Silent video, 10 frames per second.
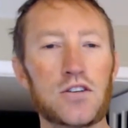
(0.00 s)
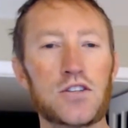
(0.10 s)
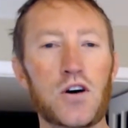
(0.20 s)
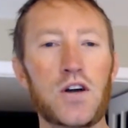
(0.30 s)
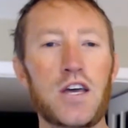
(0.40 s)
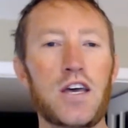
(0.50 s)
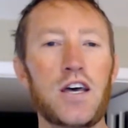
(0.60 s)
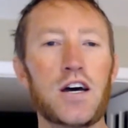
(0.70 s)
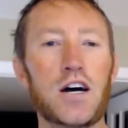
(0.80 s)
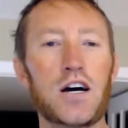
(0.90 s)
So
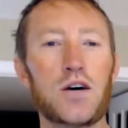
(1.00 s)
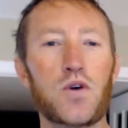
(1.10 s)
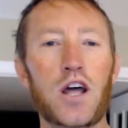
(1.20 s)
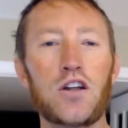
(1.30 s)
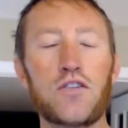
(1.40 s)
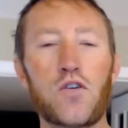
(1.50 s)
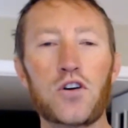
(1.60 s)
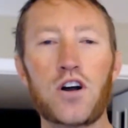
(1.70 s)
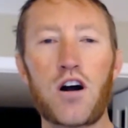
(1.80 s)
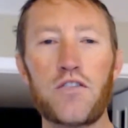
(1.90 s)
what I look for in
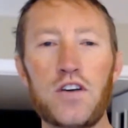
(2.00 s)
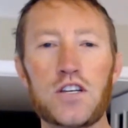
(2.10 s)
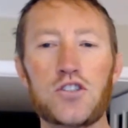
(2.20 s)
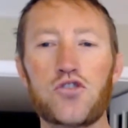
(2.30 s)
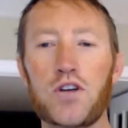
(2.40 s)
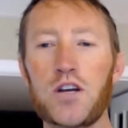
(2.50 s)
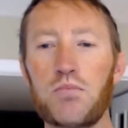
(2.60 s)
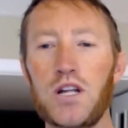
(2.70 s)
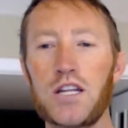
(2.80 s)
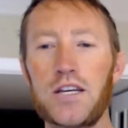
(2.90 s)
coffee is
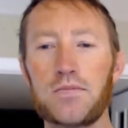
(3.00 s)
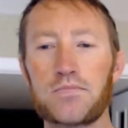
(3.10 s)
drinkability,